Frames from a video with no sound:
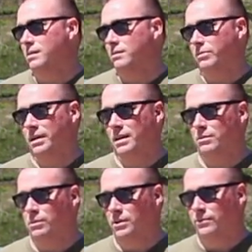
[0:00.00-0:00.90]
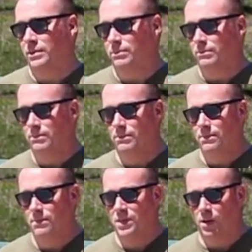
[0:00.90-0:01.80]
You get anywhere from
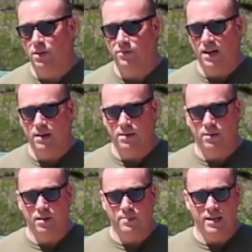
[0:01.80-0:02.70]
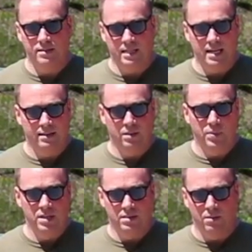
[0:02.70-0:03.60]
35 to 38 miles a gallon,
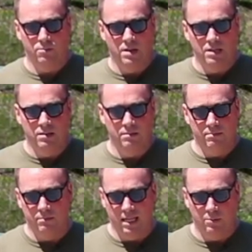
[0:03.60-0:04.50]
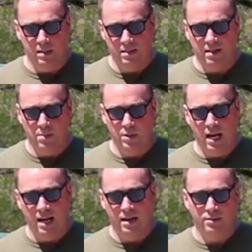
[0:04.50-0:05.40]
depends on what you like, what setup you
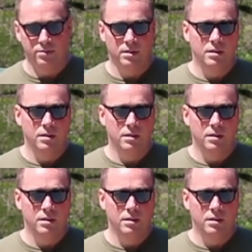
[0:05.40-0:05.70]
have,